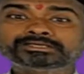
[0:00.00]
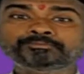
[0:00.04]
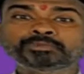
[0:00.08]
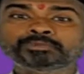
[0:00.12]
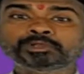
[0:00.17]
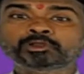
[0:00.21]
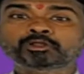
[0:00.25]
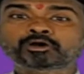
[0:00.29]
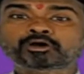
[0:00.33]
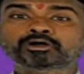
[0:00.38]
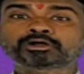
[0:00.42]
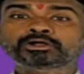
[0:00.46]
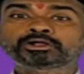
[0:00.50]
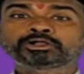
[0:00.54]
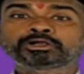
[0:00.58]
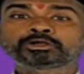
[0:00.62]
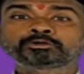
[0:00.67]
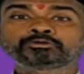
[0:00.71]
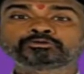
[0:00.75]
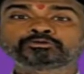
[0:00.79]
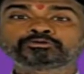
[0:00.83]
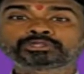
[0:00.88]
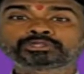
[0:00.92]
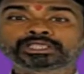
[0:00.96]
belong
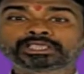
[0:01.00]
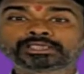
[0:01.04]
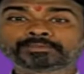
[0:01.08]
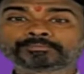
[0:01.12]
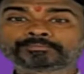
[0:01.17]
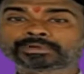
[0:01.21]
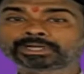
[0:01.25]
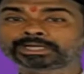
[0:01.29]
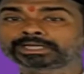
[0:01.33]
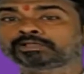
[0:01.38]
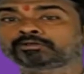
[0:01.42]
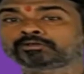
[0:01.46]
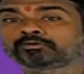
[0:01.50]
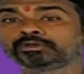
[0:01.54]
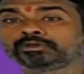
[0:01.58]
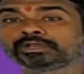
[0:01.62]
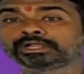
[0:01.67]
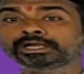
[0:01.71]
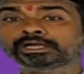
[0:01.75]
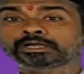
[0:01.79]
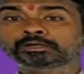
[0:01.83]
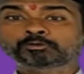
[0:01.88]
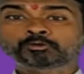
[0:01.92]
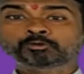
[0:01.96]
to the
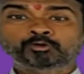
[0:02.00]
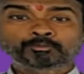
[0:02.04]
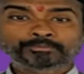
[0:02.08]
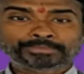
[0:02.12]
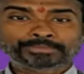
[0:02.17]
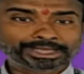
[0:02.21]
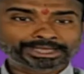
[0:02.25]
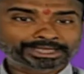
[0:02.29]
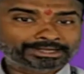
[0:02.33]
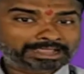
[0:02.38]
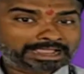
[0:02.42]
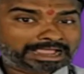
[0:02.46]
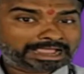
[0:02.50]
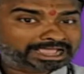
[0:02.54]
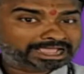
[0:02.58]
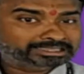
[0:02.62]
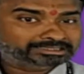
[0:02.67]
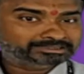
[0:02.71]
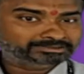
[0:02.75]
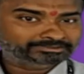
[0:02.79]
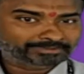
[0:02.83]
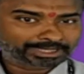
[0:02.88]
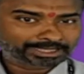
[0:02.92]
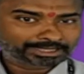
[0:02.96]
particular domain
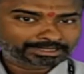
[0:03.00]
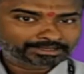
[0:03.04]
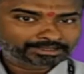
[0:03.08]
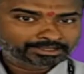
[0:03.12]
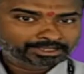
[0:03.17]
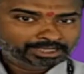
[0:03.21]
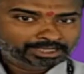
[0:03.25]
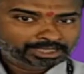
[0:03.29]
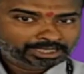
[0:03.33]
as well.